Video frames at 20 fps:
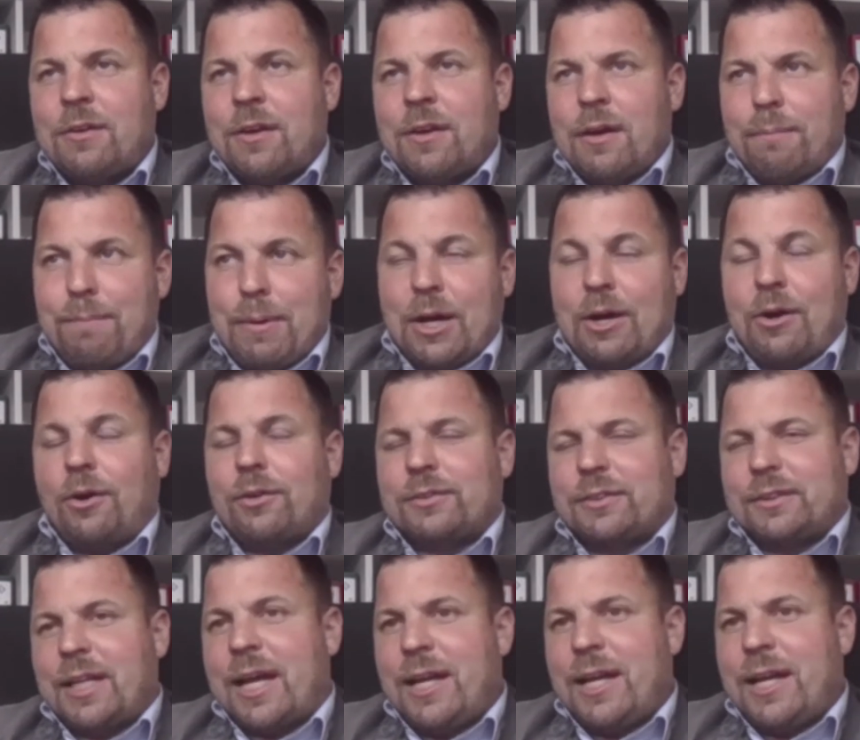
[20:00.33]
because
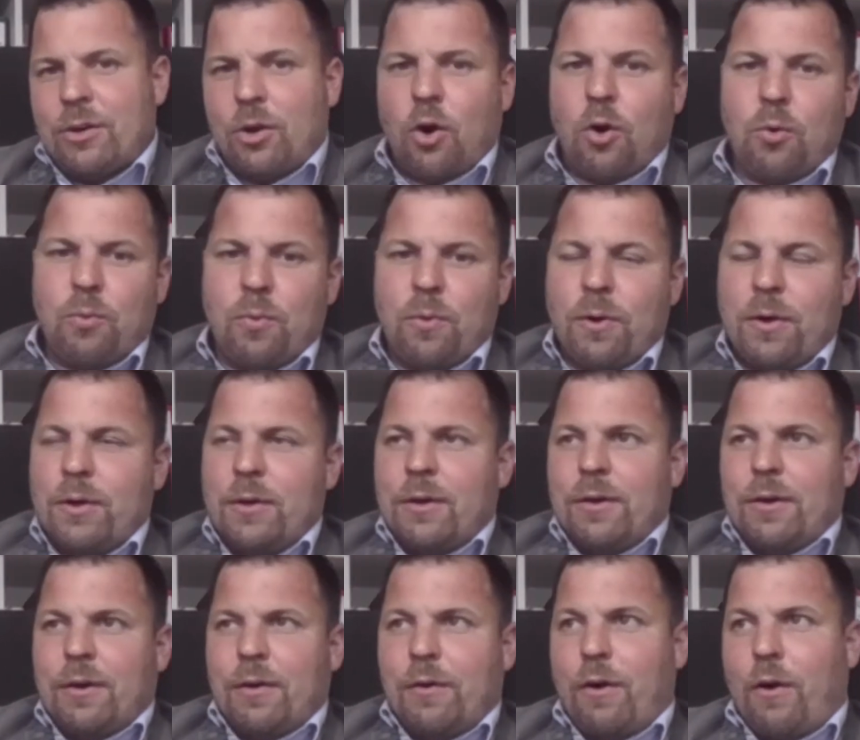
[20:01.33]
they know
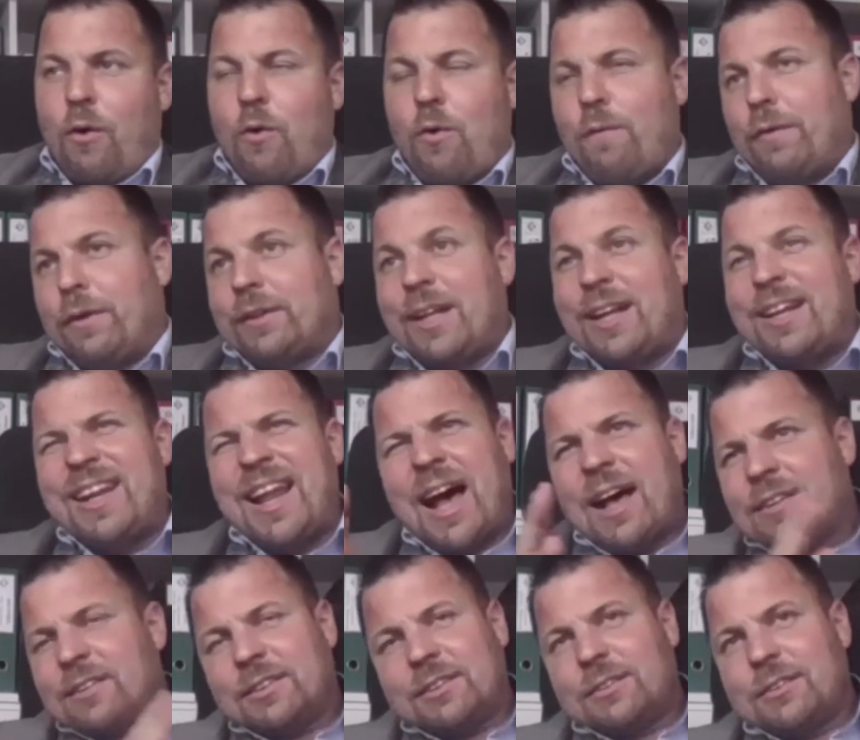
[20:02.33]
over the
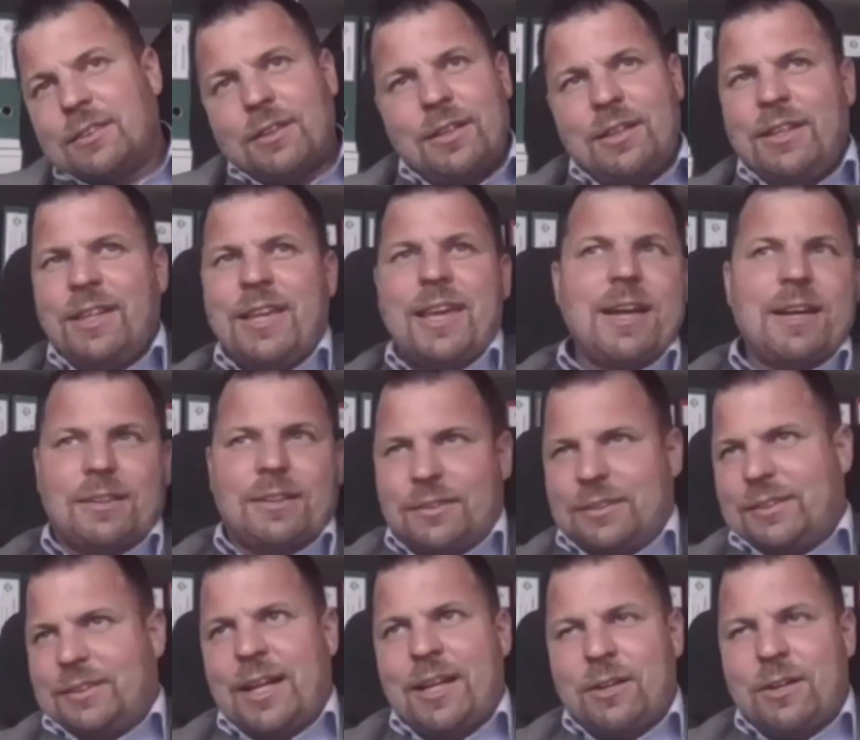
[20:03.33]
last years,
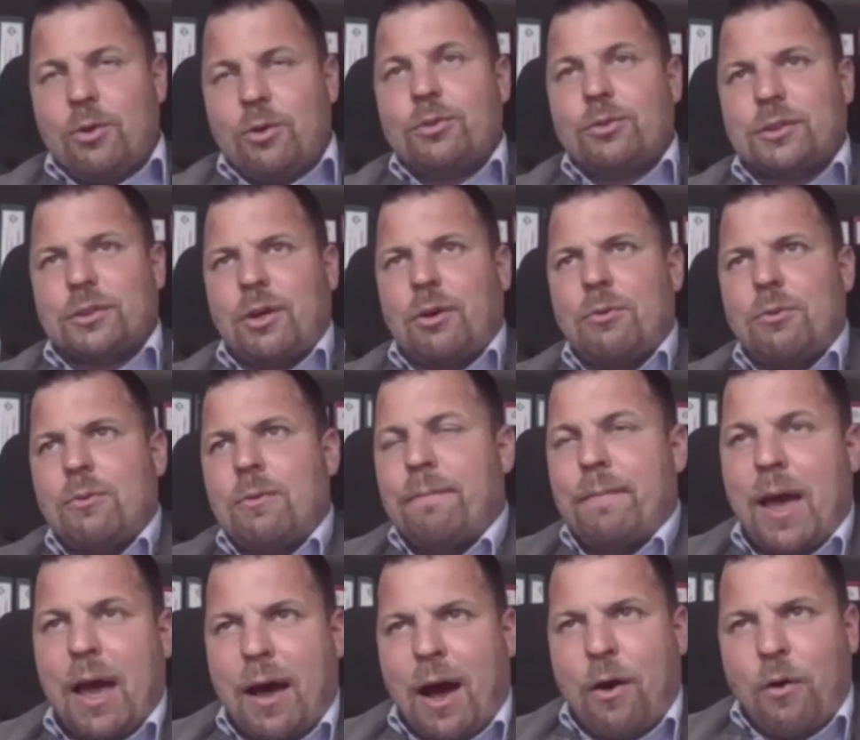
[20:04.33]
they know
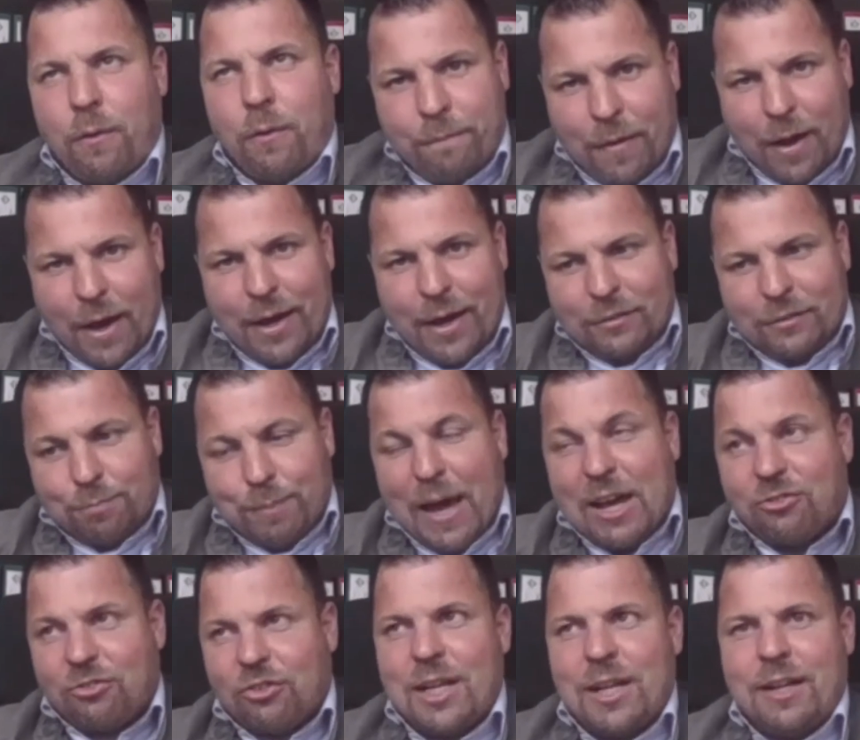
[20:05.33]

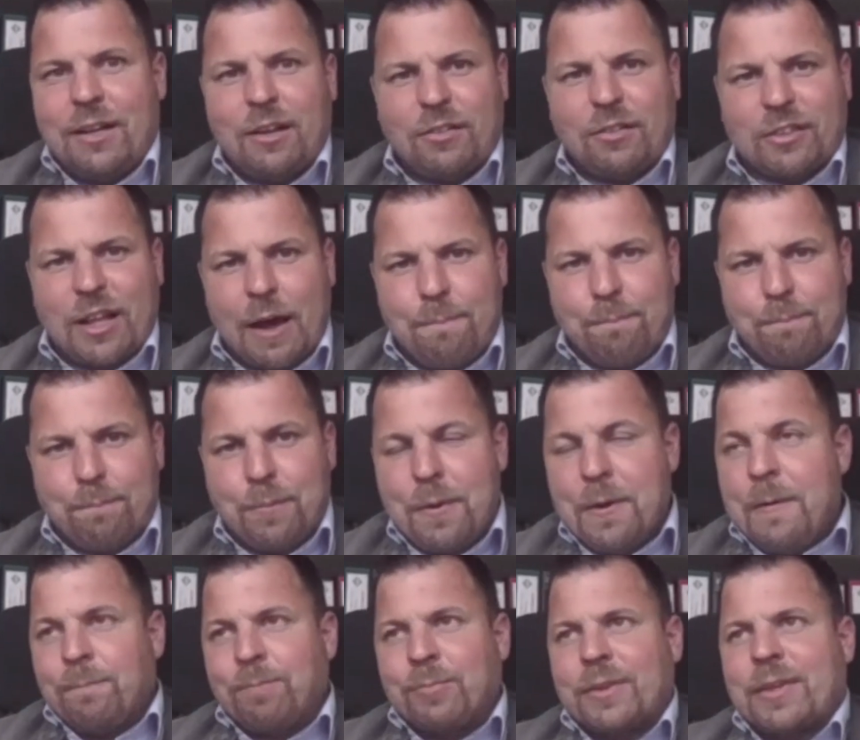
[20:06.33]
especially the step,
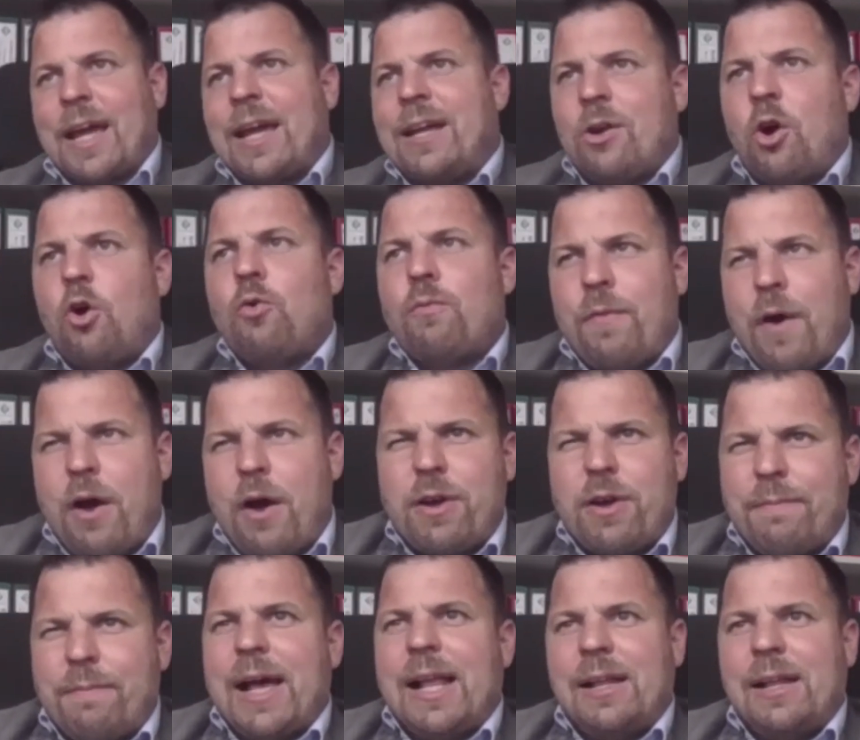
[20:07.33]
they know
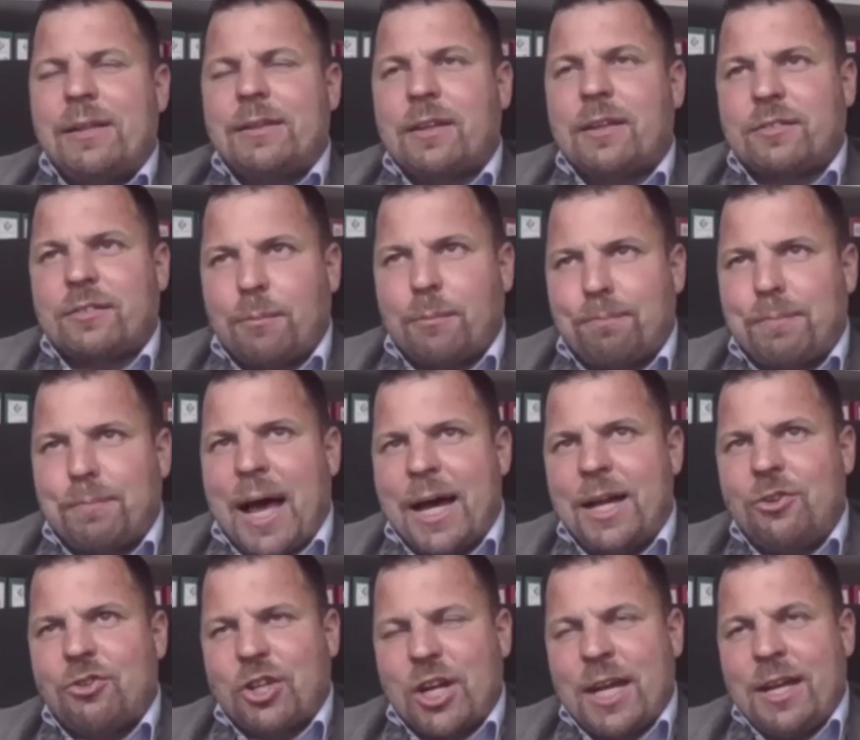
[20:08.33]
very well the supply
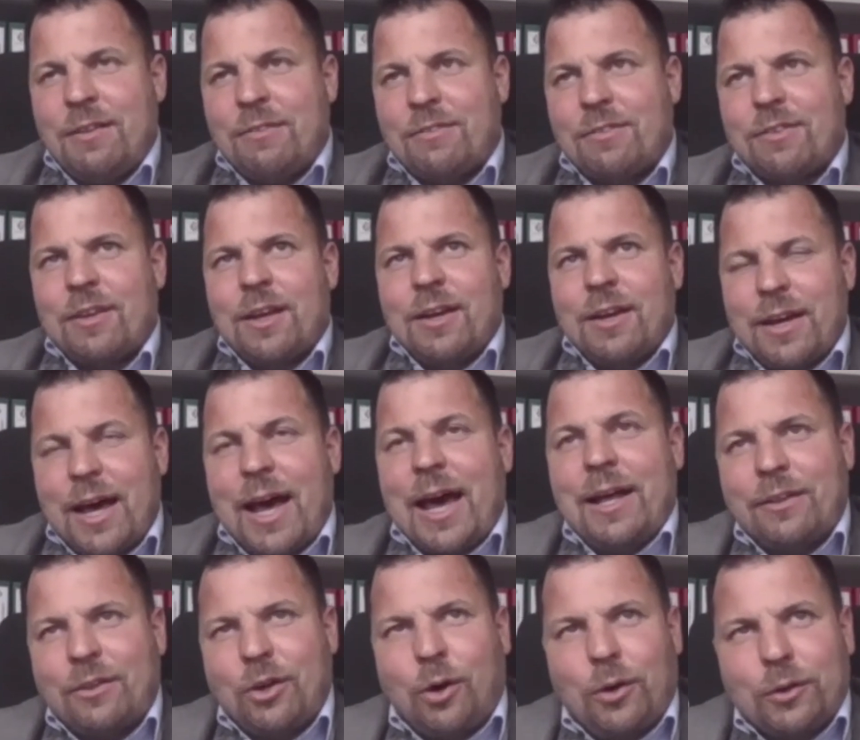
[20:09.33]
chains
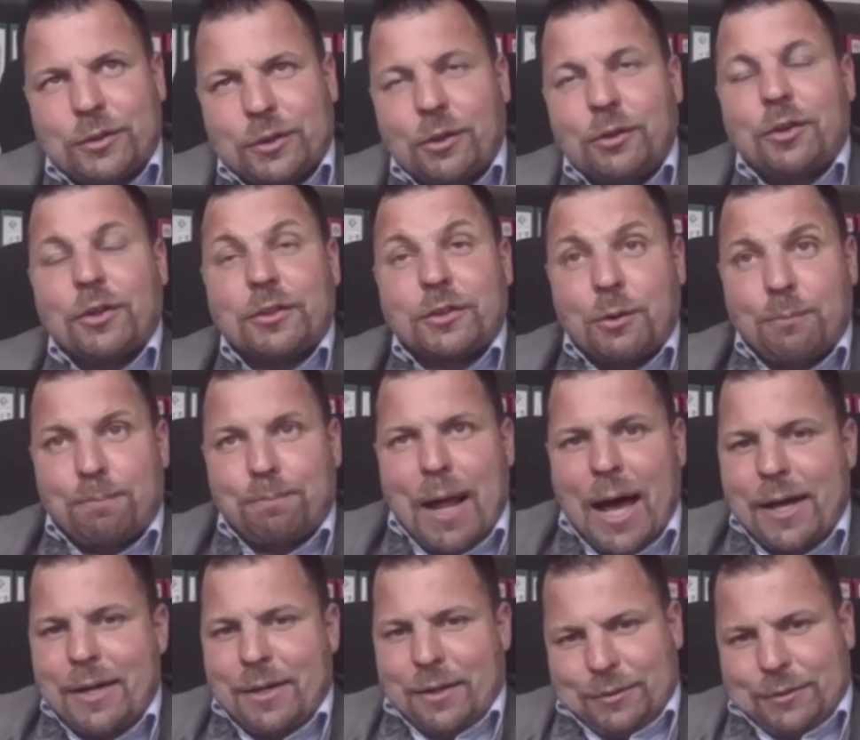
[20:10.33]
and also the
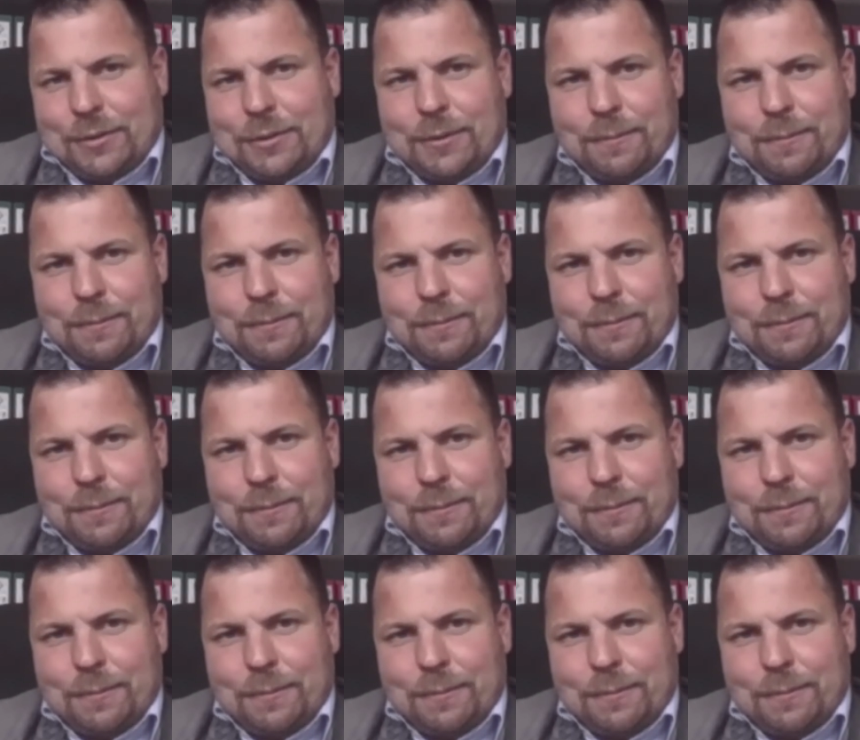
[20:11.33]
suppliers.